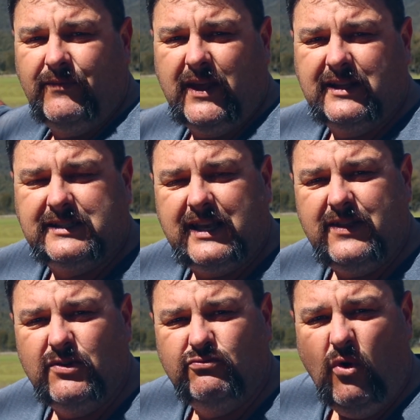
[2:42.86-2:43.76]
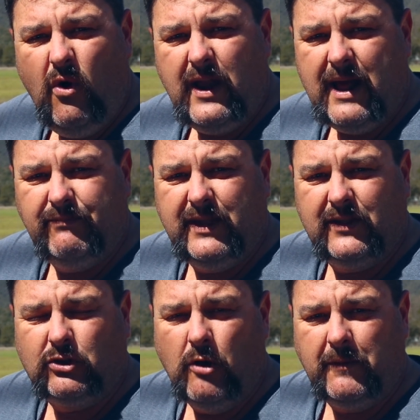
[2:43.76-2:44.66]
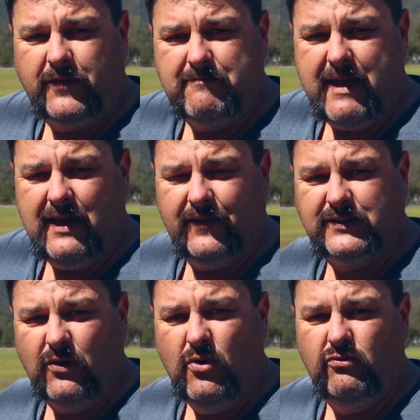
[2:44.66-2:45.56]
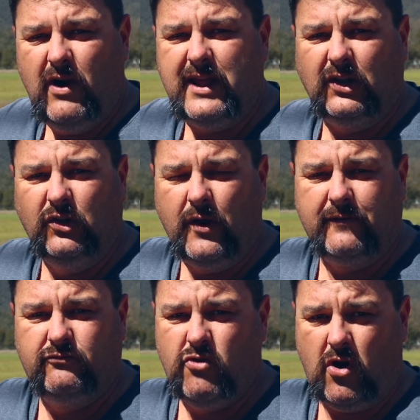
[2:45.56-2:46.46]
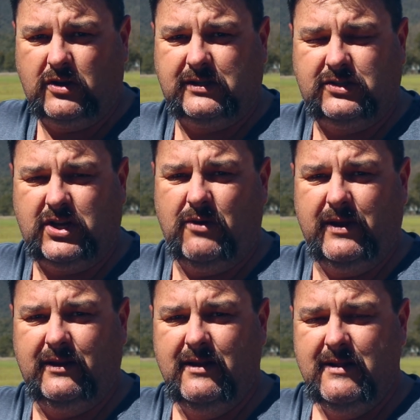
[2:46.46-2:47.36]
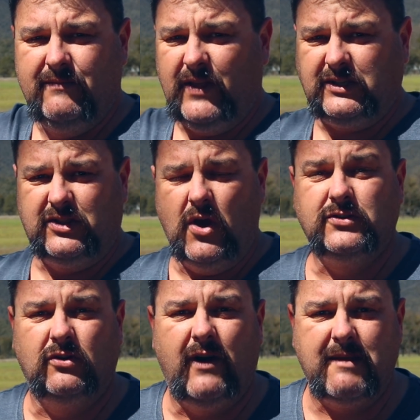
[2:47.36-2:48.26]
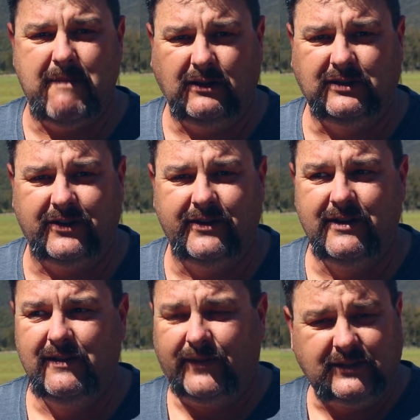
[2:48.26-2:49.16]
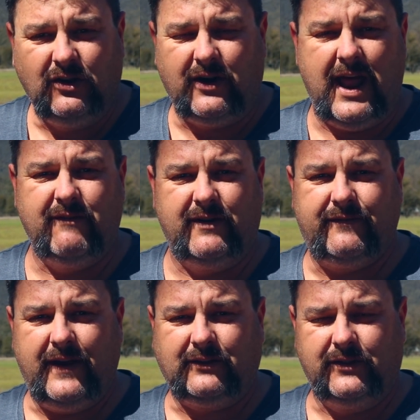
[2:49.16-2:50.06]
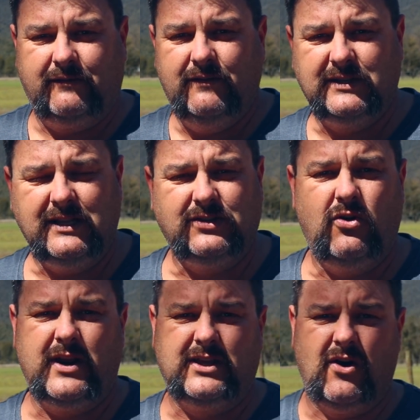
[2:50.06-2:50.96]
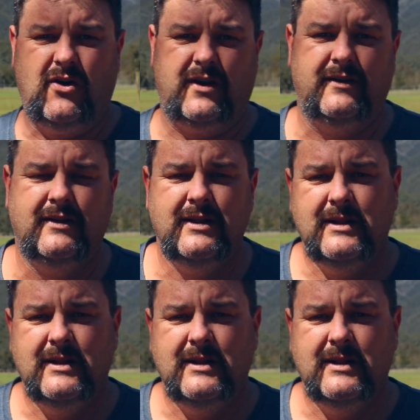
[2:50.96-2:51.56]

you can see that right up near the top of the mountain, there's already a lot of rocks showing. That snow's already melted. That's not going to have an effect on the rivers. That's already gone.